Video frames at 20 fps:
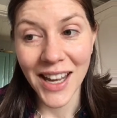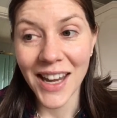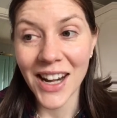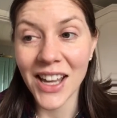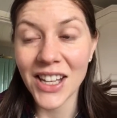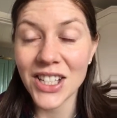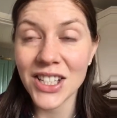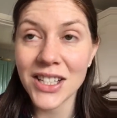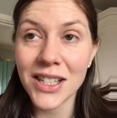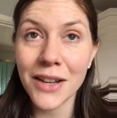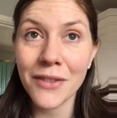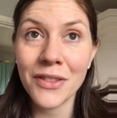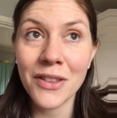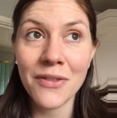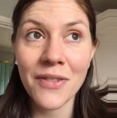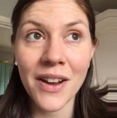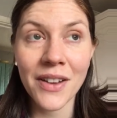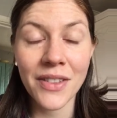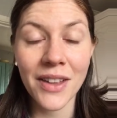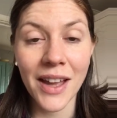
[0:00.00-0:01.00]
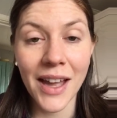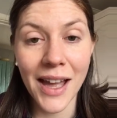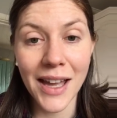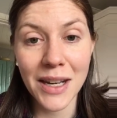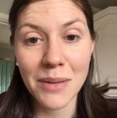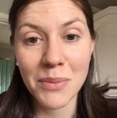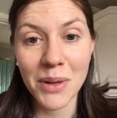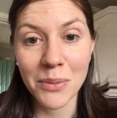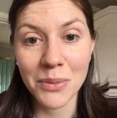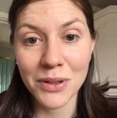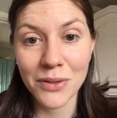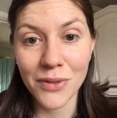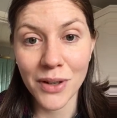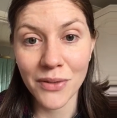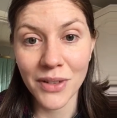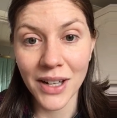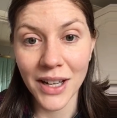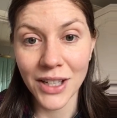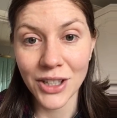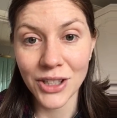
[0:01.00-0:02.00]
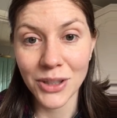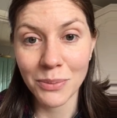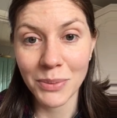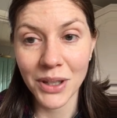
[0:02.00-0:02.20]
and I just love the fact that I had a moment of revelation,